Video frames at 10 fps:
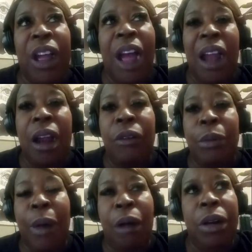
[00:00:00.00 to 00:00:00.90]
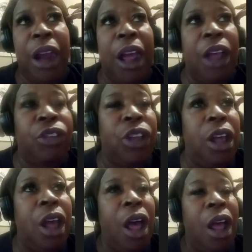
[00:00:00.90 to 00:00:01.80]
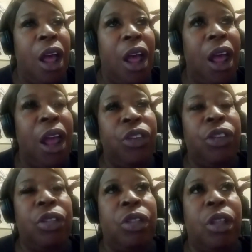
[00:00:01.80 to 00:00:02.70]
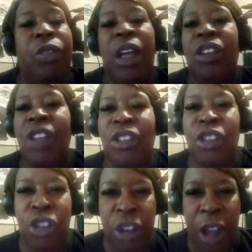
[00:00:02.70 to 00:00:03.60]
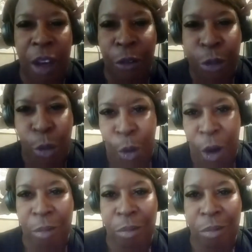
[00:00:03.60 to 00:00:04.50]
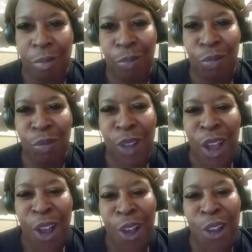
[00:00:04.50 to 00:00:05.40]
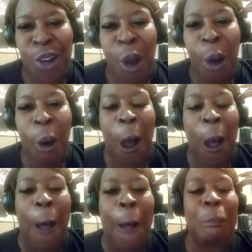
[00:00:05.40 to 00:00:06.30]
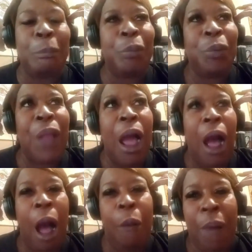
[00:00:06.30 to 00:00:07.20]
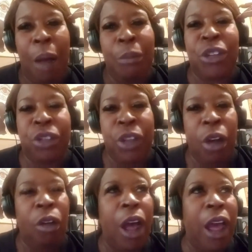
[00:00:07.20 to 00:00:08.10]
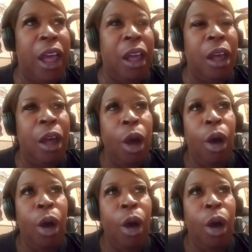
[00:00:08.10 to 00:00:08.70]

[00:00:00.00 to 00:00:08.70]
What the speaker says: thing I love about Nancy is the things that she stands for. You know, I'm still a